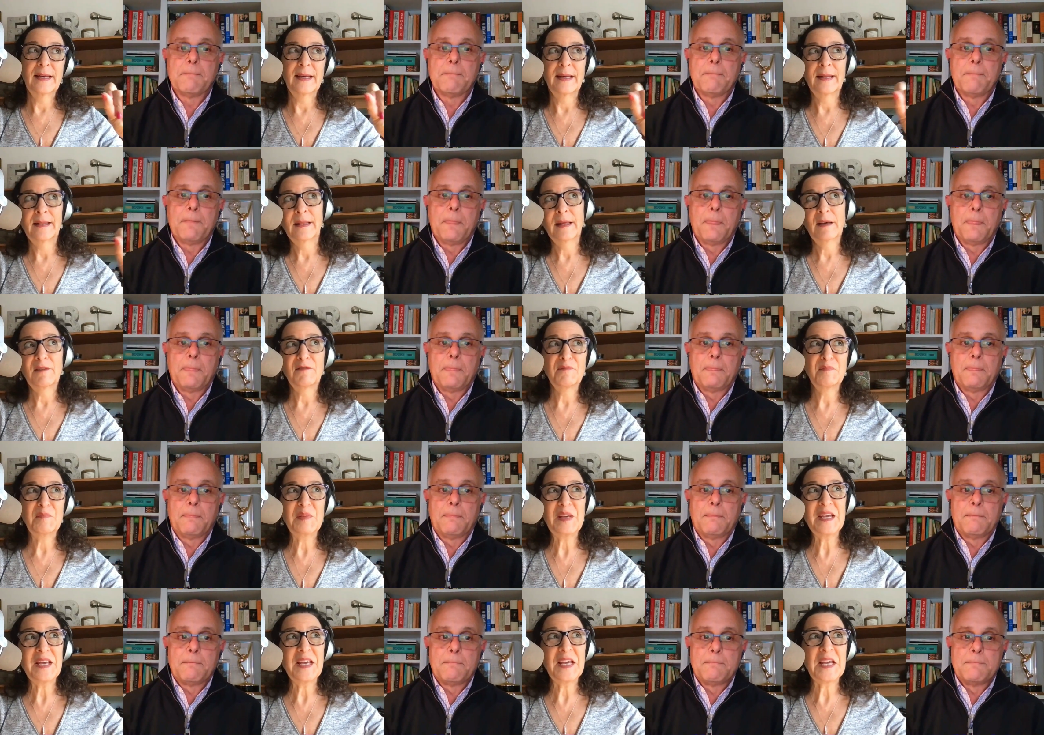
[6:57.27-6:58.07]
Speaker 1: L
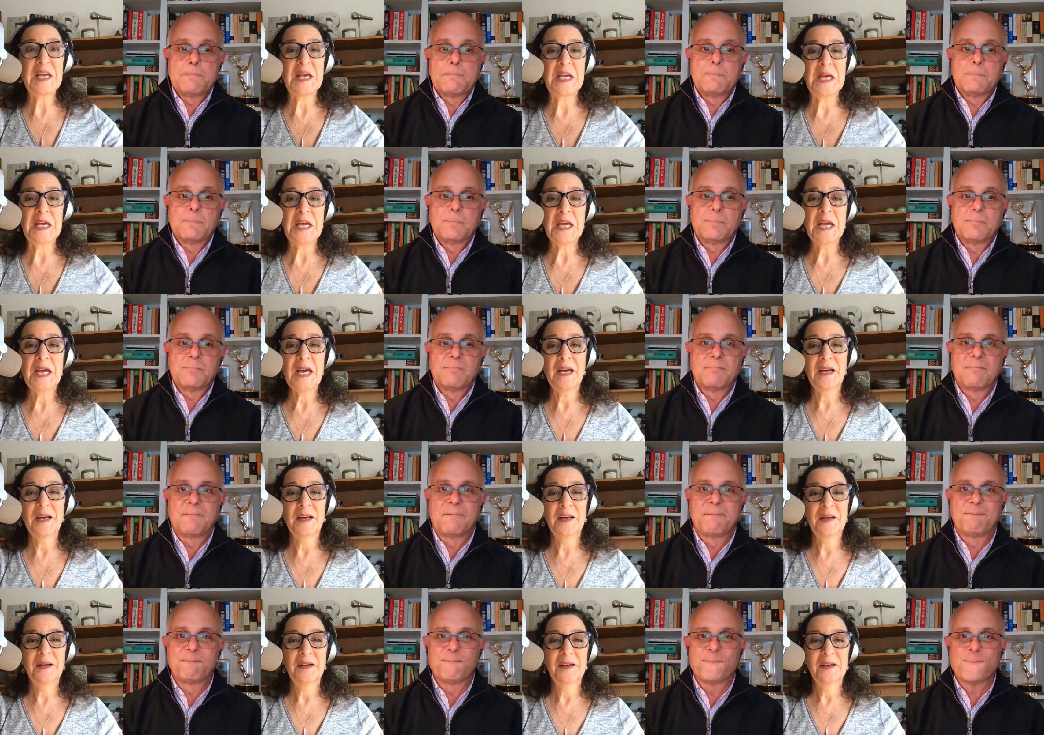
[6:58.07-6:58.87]
F B E.
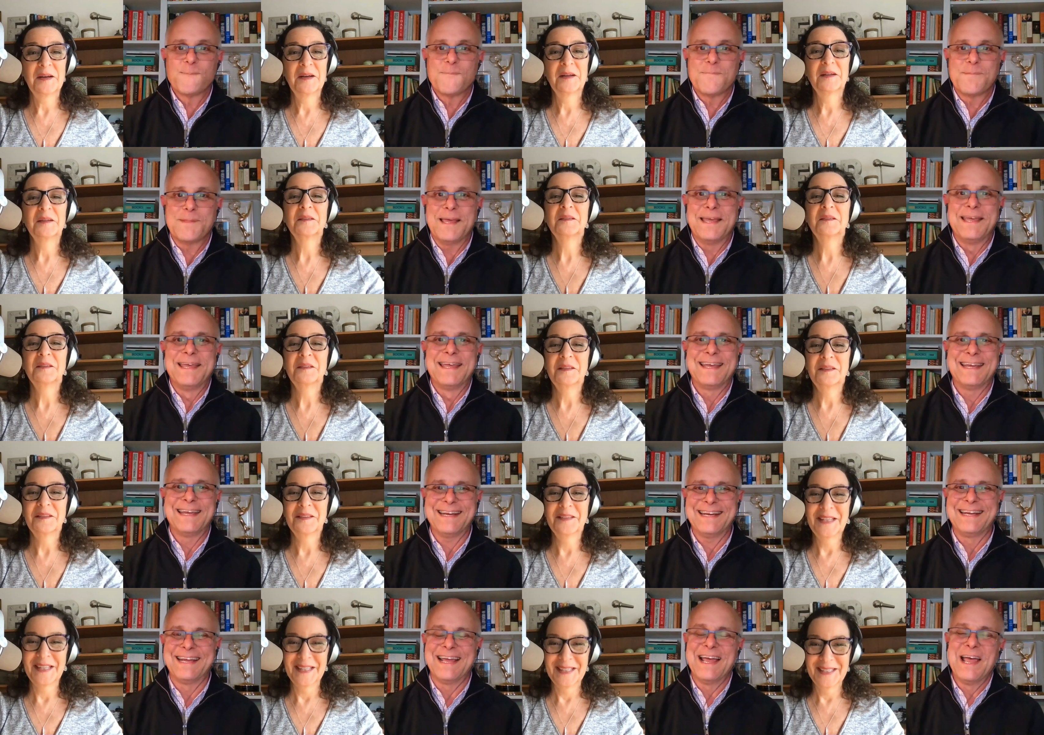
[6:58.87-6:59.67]

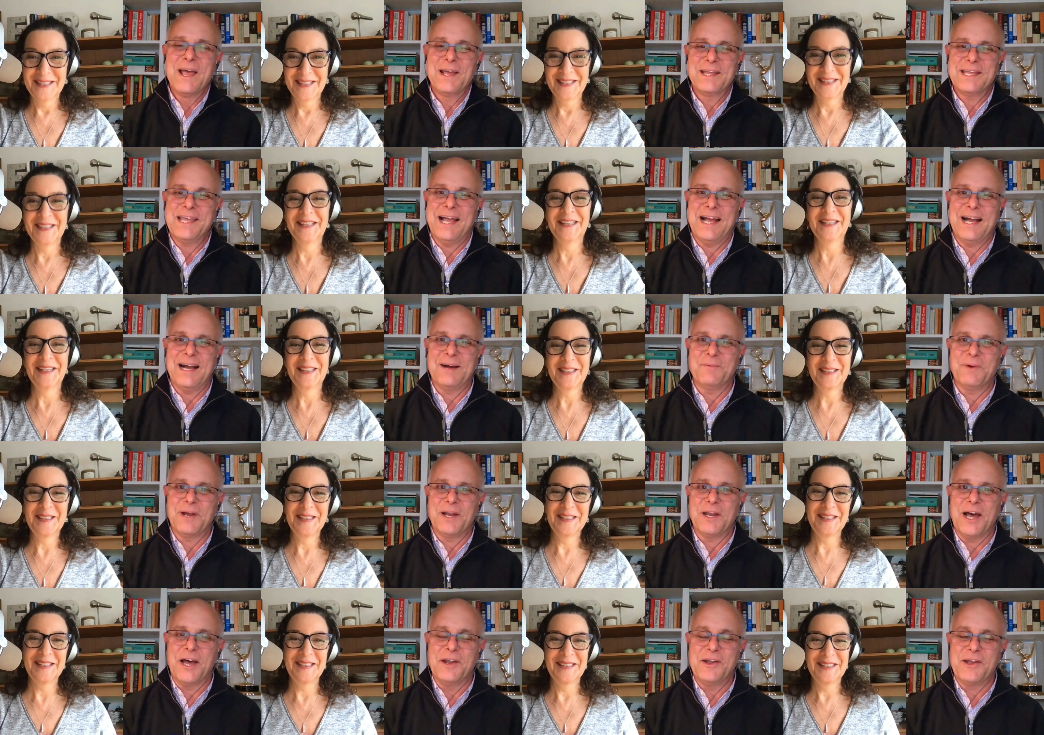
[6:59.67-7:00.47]

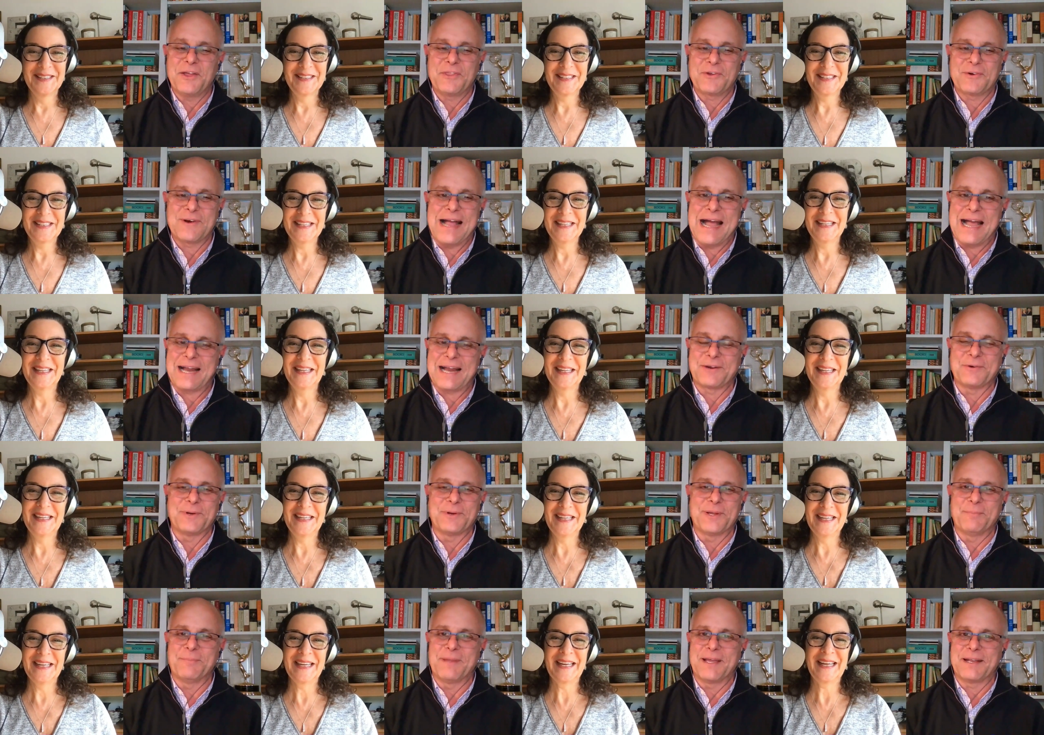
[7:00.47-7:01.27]
Yeah, another
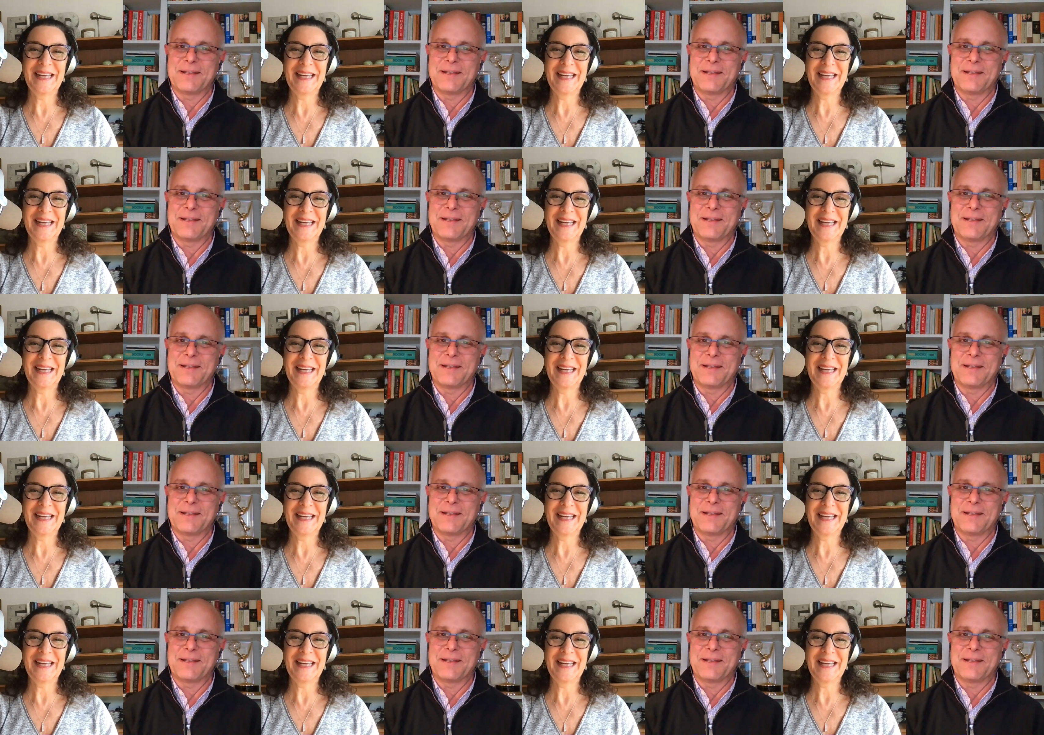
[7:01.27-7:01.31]
acronym